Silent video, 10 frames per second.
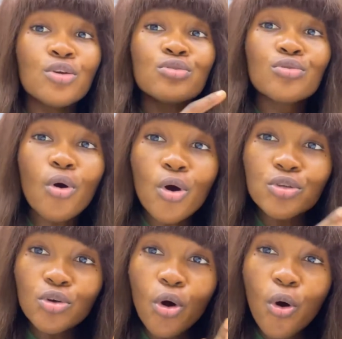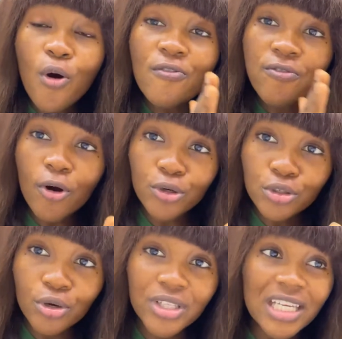So your own
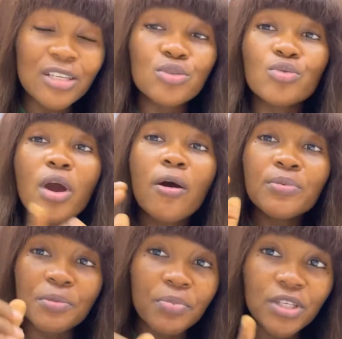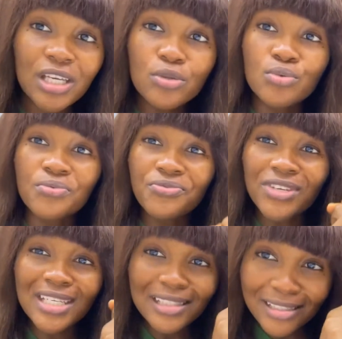function is to help the patient to
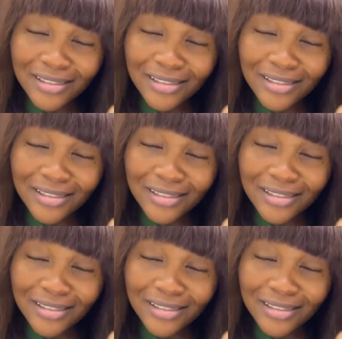feed,